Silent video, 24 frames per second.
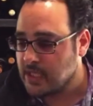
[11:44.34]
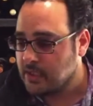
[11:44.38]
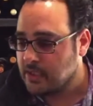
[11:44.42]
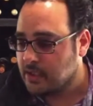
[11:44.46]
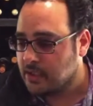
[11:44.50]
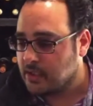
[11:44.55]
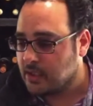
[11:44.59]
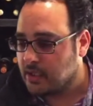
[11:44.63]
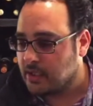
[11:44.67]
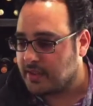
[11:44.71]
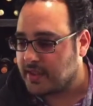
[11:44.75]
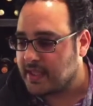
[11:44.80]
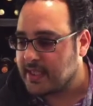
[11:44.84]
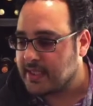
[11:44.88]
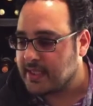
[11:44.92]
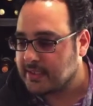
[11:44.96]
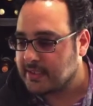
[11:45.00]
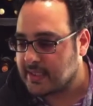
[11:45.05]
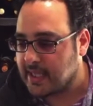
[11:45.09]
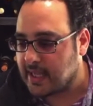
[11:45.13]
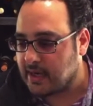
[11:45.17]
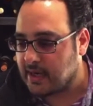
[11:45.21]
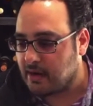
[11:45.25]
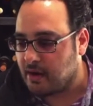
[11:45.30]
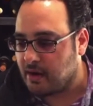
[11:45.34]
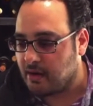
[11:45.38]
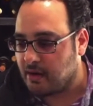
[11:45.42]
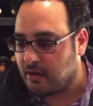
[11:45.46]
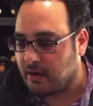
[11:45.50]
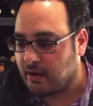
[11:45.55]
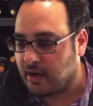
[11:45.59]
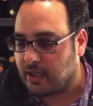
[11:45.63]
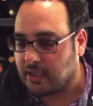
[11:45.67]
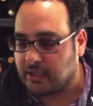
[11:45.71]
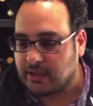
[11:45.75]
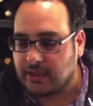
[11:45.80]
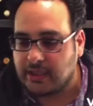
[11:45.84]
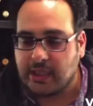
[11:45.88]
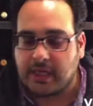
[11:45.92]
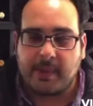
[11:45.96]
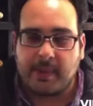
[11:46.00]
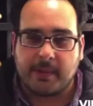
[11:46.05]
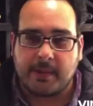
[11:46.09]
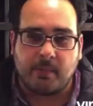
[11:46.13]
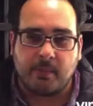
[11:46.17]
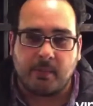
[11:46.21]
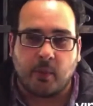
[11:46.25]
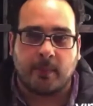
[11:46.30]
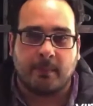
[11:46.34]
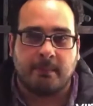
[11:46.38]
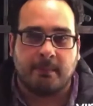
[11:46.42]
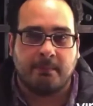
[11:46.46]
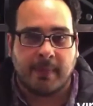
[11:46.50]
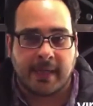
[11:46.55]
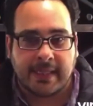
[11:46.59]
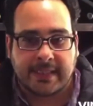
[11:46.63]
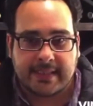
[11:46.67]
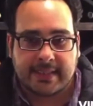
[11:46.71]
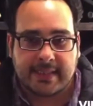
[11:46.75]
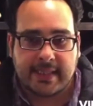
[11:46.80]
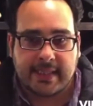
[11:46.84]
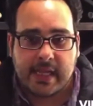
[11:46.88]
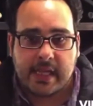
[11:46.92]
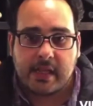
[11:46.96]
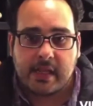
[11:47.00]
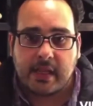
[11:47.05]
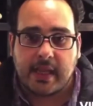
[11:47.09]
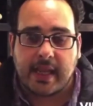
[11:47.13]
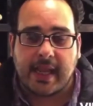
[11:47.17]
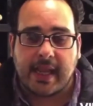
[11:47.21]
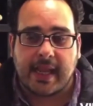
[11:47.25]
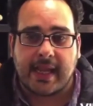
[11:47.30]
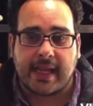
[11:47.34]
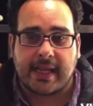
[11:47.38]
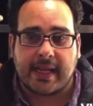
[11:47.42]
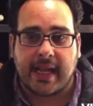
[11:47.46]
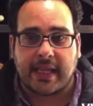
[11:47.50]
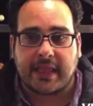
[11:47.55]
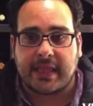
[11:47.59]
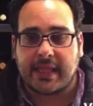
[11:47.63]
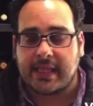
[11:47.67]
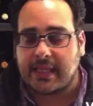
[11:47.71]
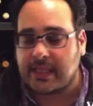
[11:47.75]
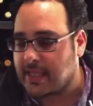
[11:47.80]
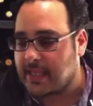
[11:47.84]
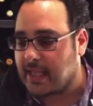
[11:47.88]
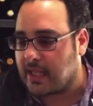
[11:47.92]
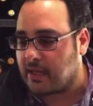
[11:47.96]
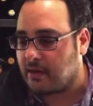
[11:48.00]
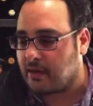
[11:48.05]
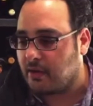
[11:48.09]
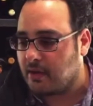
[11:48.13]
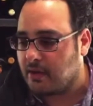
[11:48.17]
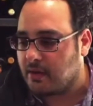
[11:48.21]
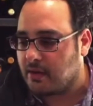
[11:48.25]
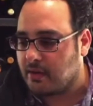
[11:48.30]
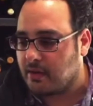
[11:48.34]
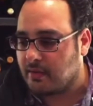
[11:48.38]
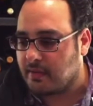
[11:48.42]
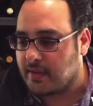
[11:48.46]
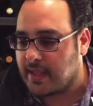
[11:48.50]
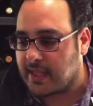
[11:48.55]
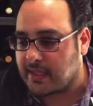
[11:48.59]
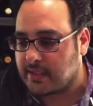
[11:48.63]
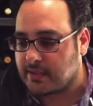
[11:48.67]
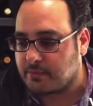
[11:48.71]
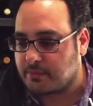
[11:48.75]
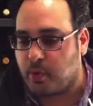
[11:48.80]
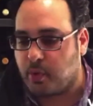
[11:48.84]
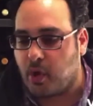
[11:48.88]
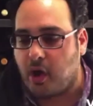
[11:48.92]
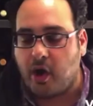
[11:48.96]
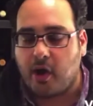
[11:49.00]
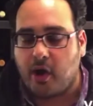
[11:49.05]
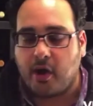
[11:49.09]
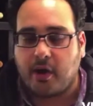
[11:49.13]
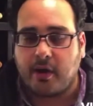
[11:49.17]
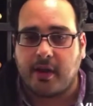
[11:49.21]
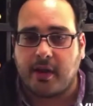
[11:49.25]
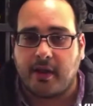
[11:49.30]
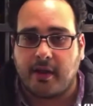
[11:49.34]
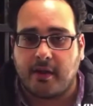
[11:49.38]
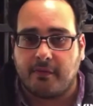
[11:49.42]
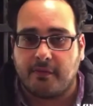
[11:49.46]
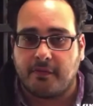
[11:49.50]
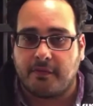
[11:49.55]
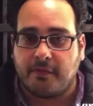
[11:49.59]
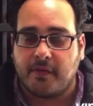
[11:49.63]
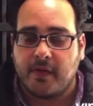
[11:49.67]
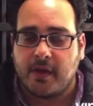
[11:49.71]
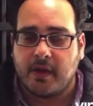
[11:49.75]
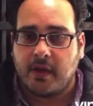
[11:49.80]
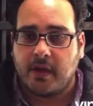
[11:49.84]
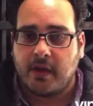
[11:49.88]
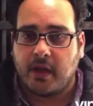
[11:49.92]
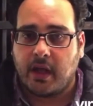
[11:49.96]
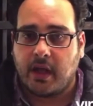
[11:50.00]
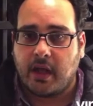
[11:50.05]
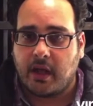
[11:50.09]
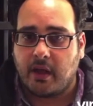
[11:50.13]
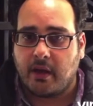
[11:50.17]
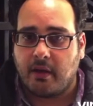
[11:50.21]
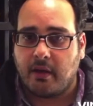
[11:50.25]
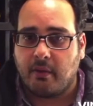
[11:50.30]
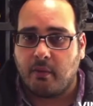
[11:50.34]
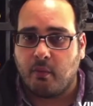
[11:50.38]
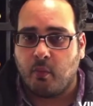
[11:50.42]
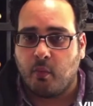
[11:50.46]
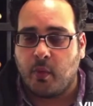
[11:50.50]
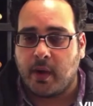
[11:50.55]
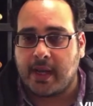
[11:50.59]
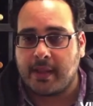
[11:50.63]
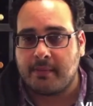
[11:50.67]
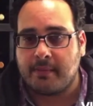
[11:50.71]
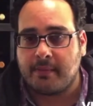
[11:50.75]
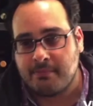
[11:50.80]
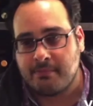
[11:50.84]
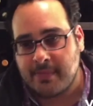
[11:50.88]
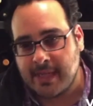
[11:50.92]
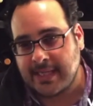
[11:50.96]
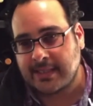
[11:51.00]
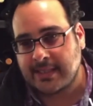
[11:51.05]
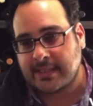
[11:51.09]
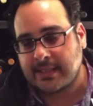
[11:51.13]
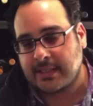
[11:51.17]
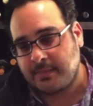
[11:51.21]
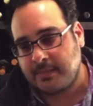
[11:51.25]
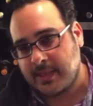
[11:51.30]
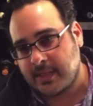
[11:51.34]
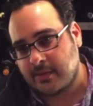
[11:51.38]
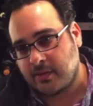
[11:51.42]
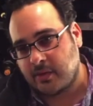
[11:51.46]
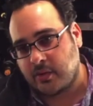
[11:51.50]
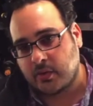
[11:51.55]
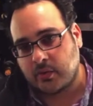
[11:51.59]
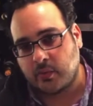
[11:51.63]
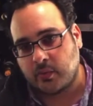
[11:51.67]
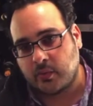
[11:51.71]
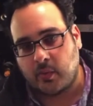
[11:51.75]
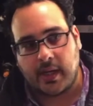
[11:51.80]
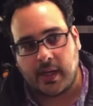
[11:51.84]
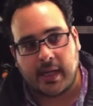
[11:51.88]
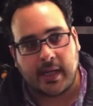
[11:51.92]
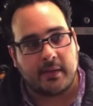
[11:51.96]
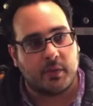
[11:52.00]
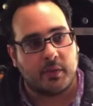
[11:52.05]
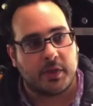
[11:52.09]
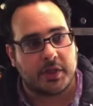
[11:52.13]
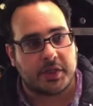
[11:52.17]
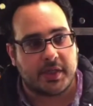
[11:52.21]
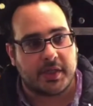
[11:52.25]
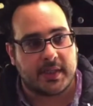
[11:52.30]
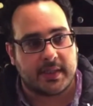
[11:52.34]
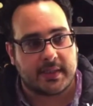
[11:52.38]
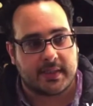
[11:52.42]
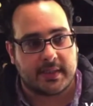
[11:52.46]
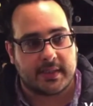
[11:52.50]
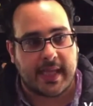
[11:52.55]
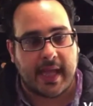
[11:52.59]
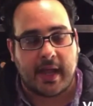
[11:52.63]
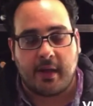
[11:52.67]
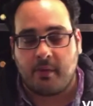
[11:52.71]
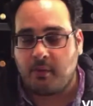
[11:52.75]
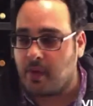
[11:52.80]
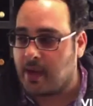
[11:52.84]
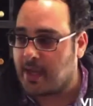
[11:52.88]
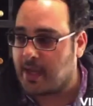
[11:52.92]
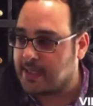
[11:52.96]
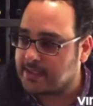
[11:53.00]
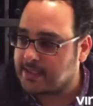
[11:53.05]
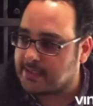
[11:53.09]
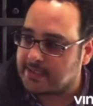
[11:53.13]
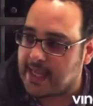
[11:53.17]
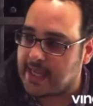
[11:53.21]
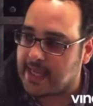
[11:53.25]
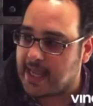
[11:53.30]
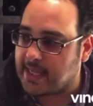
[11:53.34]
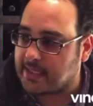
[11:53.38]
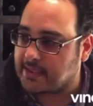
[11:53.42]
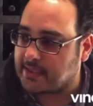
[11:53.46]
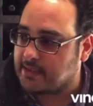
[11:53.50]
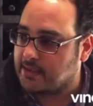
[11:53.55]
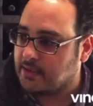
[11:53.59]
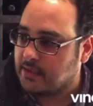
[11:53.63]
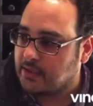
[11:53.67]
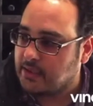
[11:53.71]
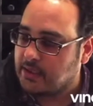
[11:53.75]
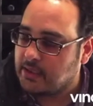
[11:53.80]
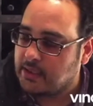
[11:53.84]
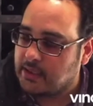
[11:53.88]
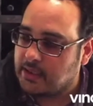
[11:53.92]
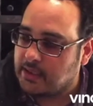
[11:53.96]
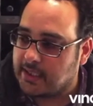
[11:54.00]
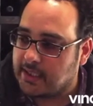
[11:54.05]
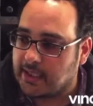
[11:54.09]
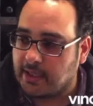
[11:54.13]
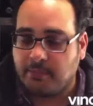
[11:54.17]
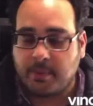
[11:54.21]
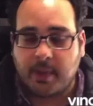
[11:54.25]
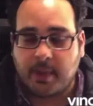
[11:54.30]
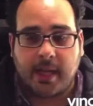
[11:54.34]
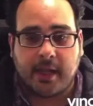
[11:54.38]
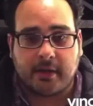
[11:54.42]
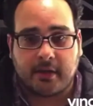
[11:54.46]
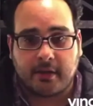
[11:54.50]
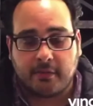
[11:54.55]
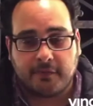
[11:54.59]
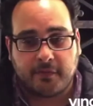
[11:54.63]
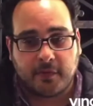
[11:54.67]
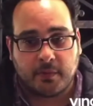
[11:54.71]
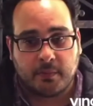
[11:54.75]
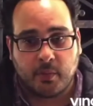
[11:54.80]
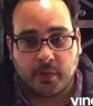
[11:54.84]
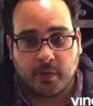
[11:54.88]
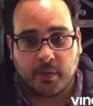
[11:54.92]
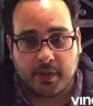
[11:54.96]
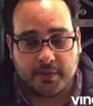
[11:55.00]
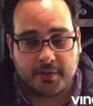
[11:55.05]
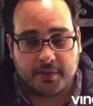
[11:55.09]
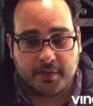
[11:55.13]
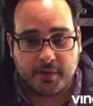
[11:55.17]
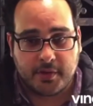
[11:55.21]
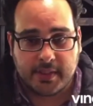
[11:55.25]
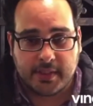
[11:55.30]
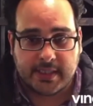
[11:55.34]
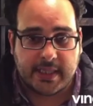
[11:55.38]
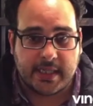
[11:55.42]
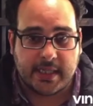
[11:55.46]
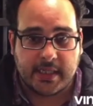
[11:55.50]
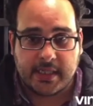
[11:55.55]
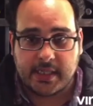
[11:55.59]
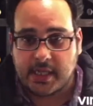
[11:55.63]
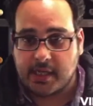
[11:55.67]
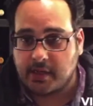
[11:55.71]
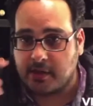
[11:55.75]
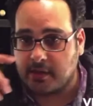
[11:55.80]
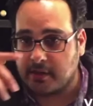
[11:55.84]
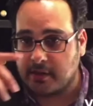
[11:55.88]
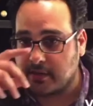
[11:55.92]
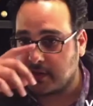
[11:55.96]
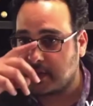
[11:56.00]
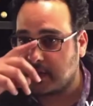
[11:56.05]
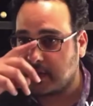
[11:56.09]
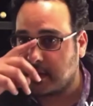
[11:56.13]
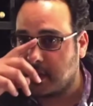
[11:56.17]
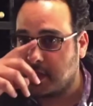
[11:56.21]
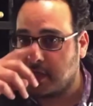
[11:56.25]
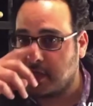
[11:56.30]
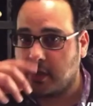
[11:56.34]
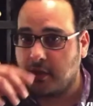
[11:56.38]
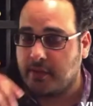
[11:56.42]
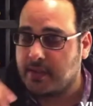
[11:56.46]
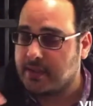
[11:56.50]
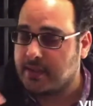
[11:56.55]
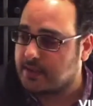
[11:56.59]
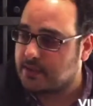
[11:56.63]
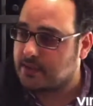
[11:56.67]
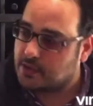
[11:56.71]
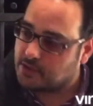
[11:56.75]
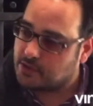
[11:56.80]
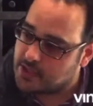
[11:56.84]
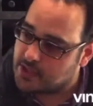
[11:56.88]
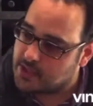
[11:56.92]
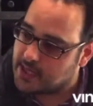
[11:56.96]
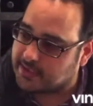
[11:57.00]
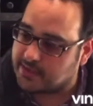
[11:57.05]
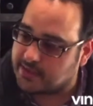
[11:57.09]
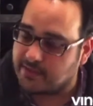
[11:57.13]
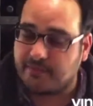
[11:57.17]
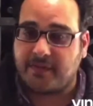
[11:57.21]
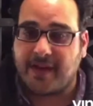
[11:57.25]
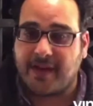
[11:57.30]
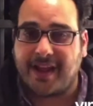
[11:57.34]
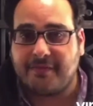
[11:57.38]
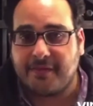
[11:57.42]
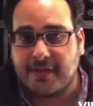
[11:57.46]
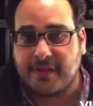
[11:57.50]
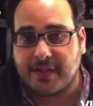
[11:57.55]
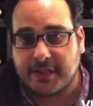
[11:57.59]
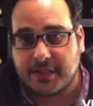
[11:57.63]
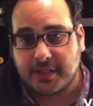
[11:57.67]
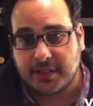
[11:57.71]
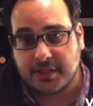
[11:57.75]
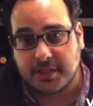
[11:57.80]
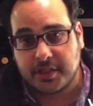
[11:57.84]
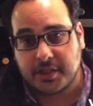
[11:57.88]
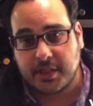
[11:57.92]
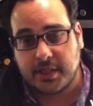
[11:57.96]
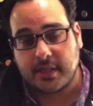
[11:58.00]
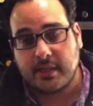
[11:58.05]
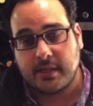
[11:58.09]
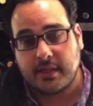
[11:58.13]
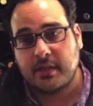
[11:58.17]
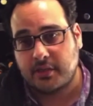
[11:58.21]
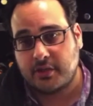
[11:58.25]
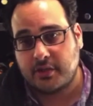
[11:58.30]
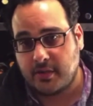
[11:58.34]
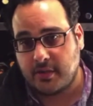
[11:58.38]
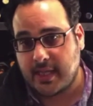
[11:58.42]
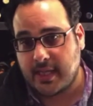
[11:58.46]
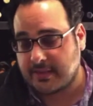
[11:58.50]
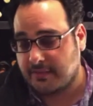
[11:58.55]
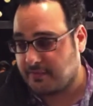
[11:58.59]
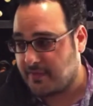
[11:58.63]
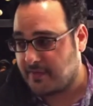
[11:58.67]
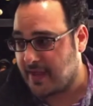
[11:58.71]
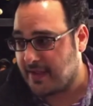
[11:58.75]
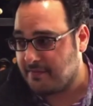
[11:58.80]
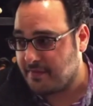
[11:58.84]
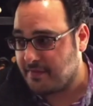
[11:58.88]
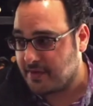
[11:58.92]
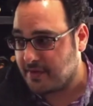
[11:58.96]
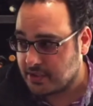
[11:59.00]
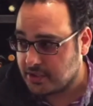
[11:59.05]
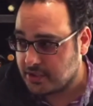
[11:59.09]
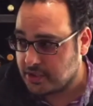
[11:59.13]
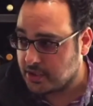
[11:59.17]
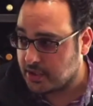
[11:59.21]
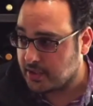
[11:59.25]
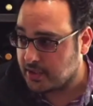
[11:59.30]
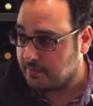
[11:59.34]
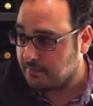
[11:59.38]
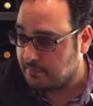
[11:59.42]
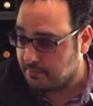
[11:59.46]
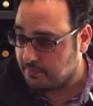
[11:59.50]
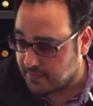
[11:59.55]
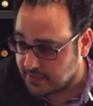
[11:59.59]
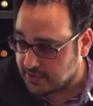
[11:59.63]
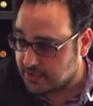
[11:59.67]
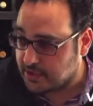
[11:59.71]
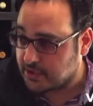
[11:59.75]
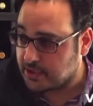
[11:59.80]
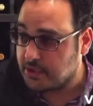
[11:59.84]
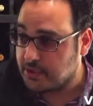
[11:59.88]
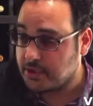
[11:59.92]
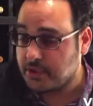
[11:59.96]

things that are a little bit more musty. And I think that that's part of uh, what it means to be an old wine, which is that wine sat in a bottle for more than 13 years. You know, this is a 2005 vintage, 2005 vintage, vintage